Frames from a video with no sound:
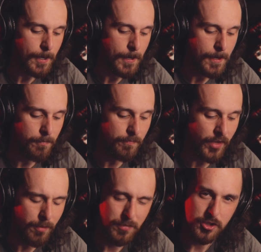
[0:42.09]
I'm
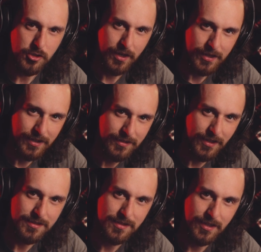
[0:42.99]
gonna try to
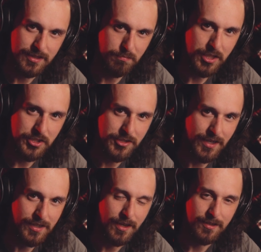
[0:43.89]
condense it as much as
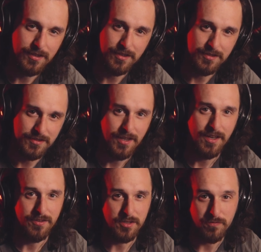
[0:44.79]
I can because
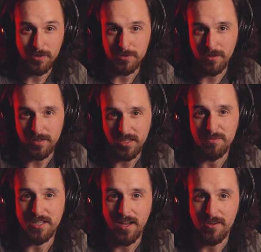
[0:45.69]
this video is already gonna
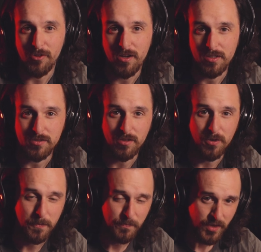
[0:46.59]
be kind of long.
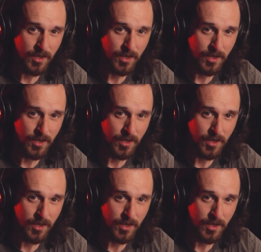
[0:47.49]
So